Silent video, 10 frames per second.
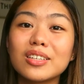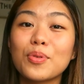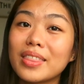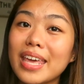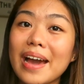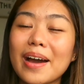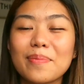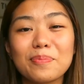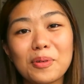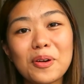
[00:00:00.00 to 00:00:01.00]
with the
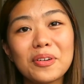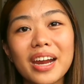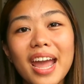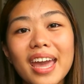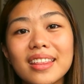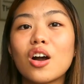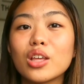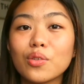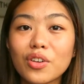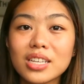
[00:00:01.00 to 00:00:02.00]
app Procreate.
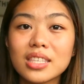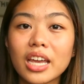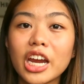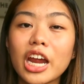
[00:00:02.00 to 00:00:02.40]
On the first layer,